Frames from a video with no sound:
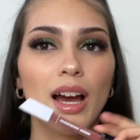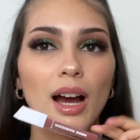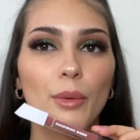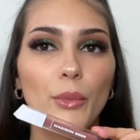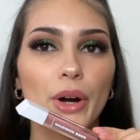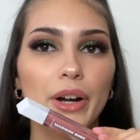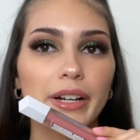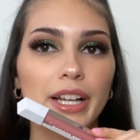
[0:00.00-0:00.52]
I'm
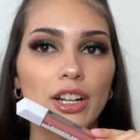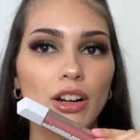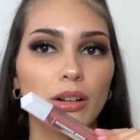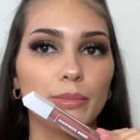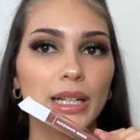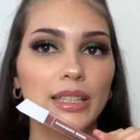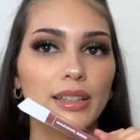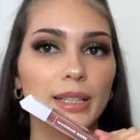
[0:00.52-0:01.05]
wearing it on
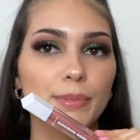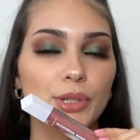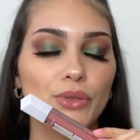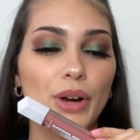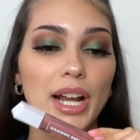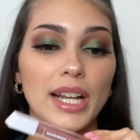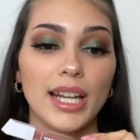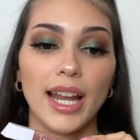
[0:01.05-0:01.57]
my lips
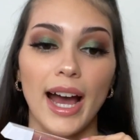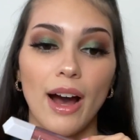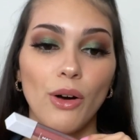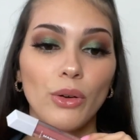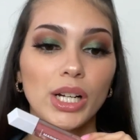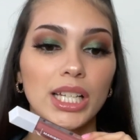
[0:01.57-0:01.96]
right now,